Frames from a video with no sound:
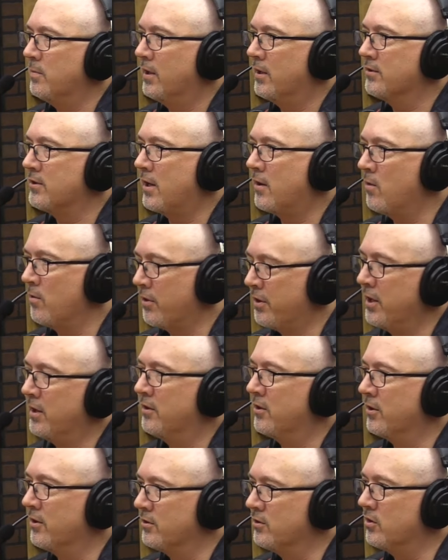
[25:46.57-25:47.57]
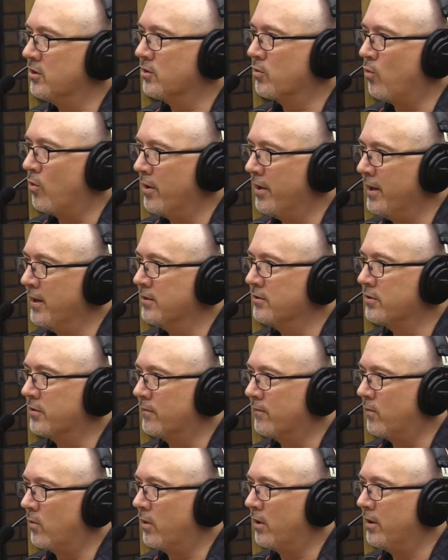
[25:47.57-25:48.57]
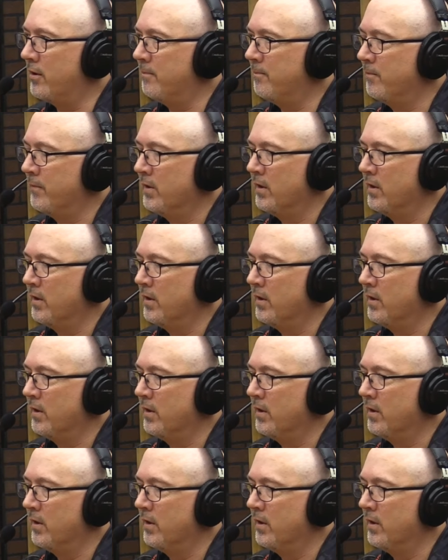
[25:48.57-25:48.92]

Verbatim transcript: because I don't think there is just one answer for it.